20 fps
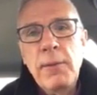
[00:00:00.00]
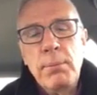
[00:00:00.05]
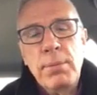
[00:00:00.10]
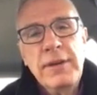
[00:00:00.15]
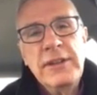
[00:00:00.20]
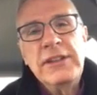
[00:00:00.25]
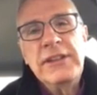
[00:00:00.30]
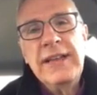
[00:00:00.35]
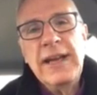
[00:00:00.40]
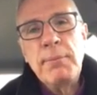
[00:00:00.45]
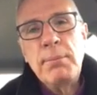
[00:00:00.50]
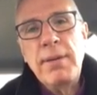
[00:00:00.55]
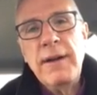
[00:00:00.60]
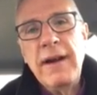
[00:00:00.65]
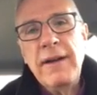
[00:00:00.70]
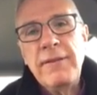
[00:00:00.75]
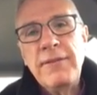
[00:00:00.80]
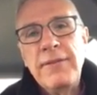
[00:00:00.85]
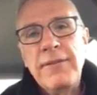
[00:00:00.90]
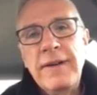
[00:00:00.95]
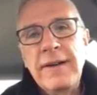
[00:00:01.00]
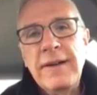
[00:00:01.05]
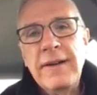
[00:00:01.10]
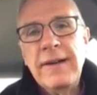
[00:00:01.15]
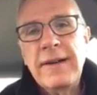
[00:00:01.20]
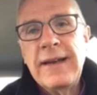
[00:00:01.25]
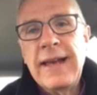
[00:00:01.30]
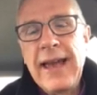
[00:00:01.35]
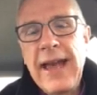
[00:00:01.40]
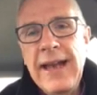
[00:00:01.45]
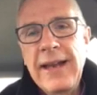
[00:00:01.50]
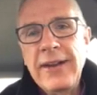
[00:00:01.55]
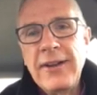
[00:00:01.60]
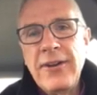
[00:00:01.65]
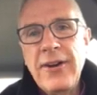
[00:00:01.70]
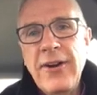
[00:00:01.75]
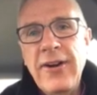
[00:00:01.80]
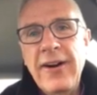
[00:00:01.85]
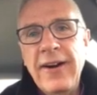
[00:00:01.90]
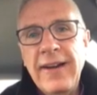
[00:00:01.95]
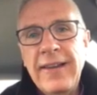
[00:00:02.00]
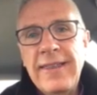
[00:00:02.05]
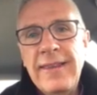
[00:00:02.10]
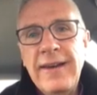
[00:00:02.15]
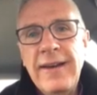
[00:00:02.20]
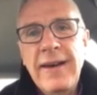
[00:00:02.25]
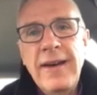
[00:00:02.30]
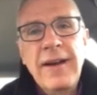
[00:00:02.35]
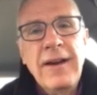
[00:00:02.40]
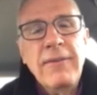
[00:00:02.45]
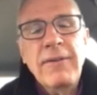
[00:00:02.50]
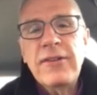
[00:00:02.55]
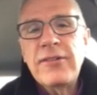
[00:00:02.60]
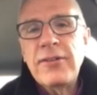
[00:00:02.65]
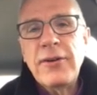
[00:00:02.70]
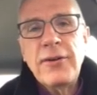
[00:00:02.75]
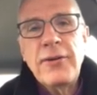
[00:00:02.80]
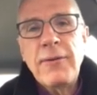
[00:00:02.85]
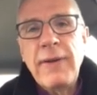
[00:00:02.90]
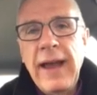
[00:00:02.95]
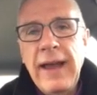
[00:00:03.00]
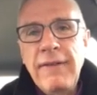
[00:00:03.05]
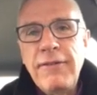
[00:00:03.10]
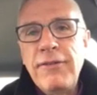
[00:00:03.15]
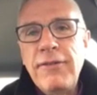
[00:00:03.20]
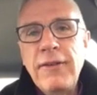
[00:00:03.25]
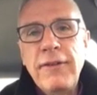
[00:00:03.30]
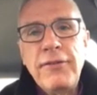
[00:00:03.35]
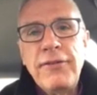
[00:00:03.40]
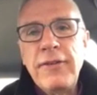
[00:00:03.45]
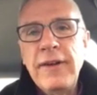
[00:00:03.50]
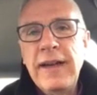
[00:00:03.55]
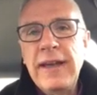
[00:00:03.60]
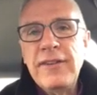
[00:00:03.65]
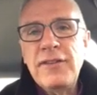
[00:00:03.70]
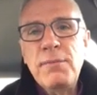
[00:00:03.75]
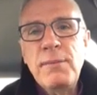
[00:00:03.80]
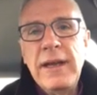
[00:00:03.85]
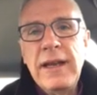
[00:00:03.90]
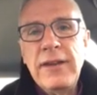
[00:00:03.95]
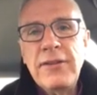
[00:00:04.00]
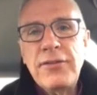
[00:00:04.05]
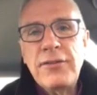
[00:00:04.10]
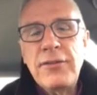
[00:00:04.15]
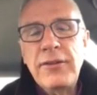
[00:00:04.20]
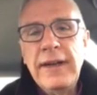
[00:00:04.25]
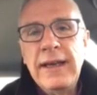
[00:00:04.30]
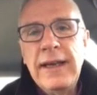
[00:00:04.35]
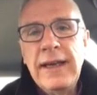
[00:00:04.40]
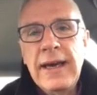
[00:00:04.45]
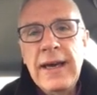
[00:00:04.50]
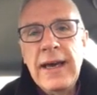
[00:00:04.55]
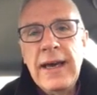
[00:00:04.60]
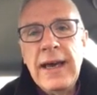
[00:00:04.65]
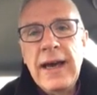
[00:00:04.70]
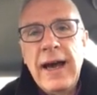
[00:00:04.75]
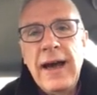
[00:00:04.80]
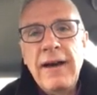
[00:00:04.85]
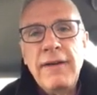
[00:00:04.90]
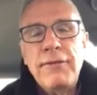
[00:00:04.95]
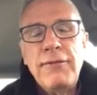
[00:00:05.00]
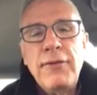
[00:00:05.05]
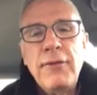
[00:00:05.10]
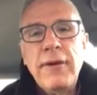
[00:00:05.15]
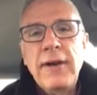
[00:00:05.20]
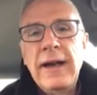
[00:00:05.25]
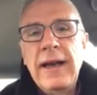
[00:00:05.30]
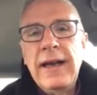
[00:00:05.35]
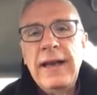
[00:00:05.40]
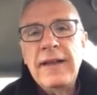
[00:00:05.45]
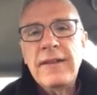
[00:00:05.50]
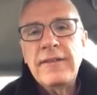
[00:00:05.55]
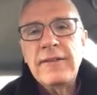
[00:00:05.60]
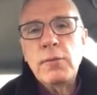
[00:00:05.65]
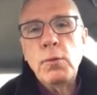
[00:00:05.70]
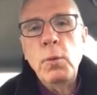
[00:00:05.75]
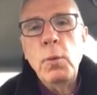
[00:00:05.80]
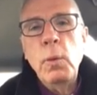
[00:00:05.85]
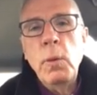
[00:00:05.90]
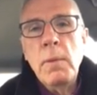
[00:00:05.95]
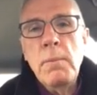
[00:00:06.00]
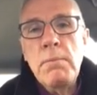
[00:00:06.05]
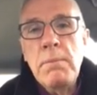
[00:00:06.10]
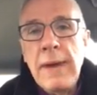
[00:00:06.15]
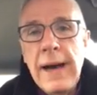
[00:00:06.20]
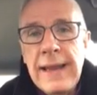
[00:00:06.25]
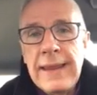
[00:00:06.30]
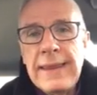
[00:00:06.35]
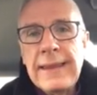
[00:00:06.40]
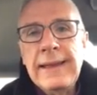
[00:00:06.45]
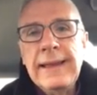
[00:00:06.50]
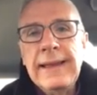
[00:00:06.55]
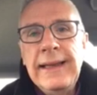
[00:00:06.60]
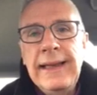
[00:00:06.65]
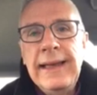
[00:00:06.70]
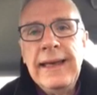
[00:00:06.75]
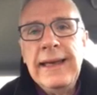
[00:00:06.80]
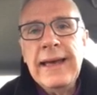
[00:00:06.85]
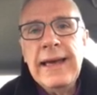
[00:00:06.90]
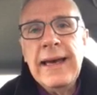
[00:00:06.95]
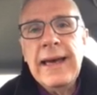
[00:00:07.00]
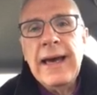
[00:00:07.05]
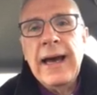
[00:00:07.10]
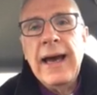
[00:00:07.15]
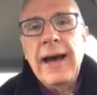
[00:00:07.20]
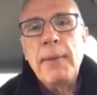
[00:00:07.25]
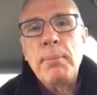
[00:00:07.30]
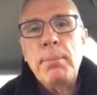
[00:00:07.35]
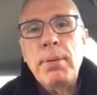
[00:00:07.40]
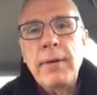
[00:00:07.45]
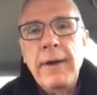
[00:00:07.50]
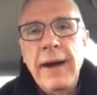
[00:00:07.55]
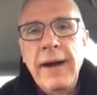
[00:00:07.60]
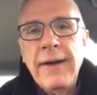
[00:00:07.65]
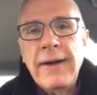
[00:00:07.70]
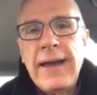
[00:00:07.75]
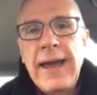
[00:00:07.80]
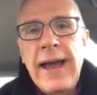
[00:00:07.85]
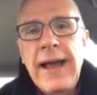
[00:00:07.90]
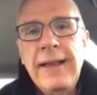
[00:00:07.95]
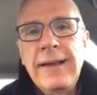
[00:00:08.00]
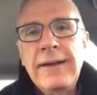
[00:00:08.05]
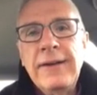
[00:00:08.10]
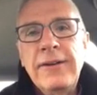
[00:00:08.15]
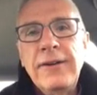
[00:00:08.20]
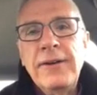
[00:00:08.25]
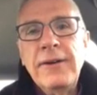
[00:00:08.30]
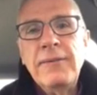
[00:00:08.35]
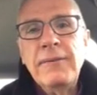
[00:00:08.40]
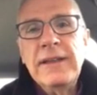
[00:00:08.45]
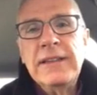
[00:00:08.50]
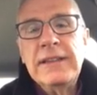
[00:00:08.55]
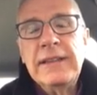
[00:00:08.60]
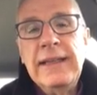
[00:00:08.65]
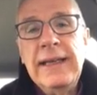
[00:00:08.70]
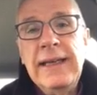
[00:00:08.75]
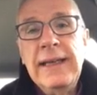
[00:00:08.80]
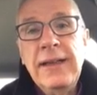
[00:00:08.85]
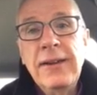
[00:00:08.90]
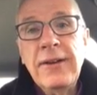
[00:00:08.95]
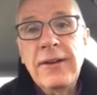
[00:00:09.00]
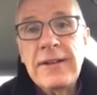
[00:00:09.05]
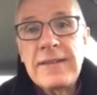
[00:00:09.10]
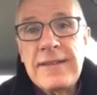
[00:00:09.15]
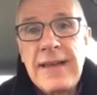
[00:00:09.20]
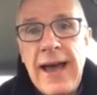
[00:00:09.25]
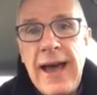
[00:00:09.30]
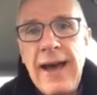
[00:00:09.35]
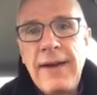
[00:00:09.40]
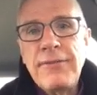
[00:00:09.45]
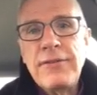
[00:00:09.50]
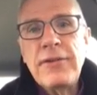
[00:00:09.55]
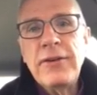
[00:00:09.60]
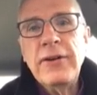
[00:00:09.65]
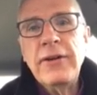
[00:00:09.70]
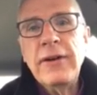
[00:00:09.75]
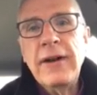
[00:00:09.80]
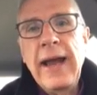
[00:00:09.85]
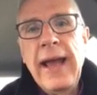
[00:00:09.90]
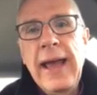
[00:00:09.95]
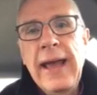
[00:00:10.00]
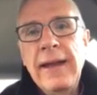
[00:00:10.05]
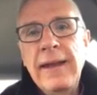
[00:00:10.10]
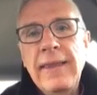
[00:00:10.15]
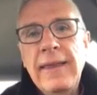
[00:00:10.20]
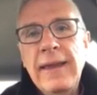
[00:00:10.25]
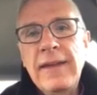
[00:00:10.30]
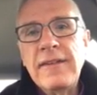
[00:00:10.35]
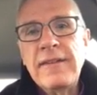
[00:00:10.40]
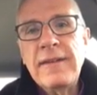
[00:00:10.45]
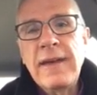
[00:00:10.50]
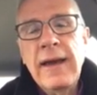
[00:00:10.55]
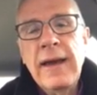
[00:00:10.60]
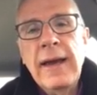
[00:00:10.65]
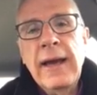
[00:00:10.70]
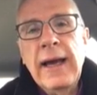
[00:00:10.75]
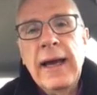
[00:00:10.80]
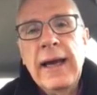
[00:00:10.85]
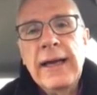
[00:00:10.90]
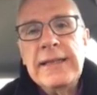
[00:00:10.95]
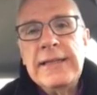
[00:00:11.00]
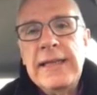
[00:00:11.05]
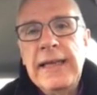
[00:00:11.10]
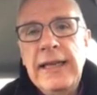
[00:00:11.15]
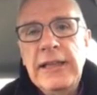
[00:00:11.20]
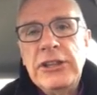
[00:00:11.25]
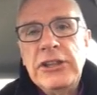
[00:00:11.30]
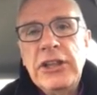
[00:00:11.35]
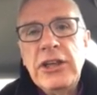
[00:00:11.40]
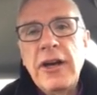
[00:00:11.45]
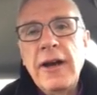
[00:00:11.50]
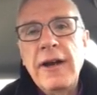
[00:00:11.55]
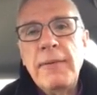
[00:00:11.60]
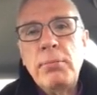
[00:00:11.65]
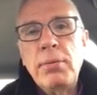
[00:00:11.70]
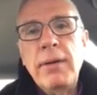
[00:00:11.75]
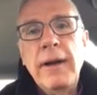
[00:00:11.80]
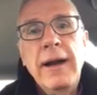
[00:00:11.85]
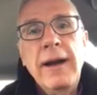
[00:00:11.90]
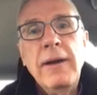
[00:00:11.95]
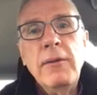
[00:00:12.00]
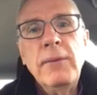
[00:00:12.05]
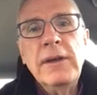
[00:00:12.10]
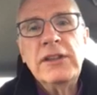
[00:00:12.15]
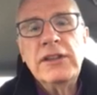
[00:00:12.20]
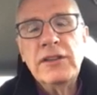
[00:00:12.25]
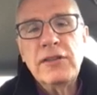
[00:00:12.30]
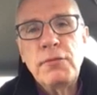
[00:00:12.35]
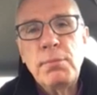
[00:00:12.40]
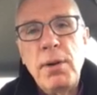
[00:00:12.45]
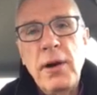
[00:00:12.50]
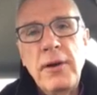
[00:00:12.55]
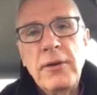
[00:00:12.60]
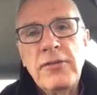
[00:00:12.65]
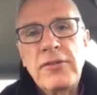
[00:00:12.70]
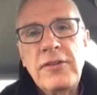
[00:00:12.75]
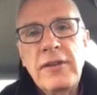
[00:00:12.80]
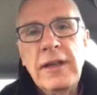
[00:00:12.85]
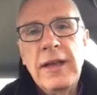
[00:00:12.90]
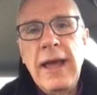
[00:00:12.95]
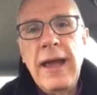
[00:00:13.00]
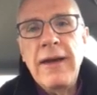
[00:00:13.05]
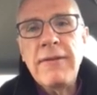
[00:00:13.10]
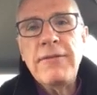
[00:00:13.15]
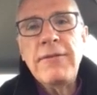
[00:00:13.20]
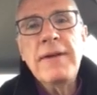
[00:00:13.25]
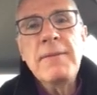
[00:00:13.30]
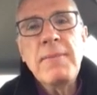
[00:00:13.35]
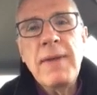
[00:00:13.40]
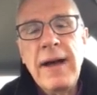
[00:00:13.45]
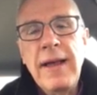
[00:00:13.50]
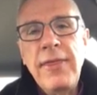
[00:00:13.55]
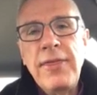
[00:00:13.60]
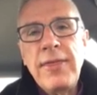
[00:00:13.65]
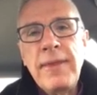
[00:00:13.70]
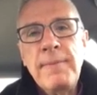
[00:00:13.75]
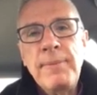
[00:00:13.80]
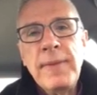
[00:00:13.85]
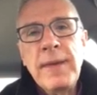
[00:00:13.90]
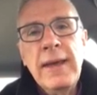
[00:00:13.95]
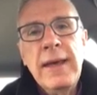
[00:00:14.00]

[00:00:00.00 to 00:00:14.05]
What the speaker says: Appreciate prayer for Canon Garth. We're so grateful for his ministry, for his monthly prayer calendar, which he looks after, and his teaching on prayer, which is posted every month.